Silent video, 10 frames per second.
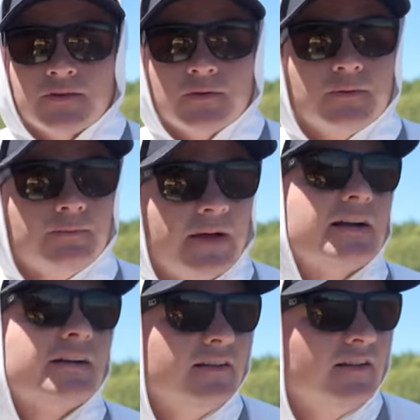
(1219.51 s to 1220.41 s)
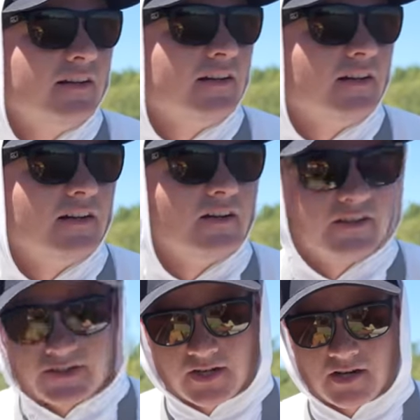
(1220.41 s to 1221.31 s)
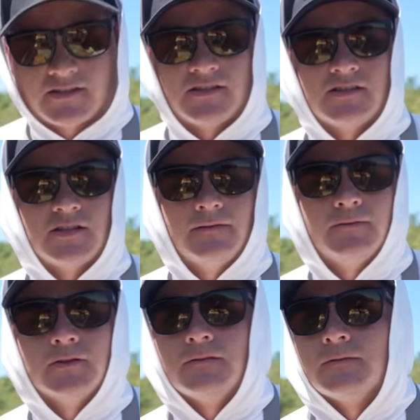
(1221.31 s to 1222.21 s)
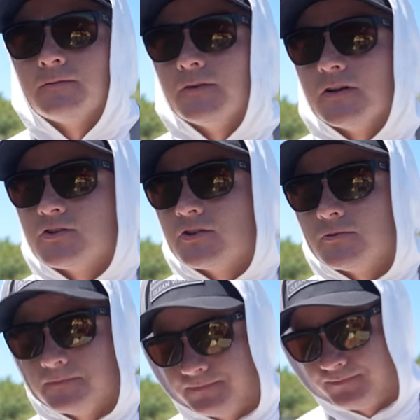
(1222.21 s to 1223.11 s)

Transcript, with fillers: on the back uh, on the docks and stuff looking for fish. So.